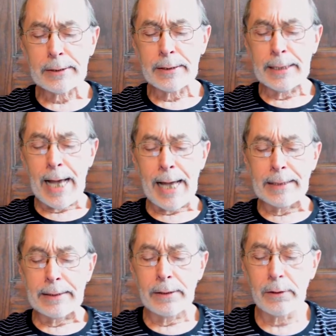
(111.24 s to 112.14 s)
to the
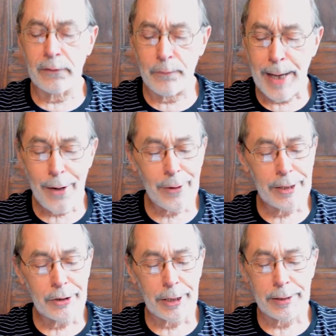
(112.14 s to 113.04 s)
ideal of
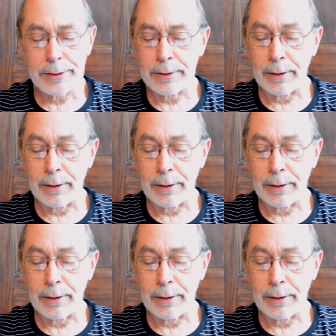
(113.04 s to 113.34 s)
marriage as the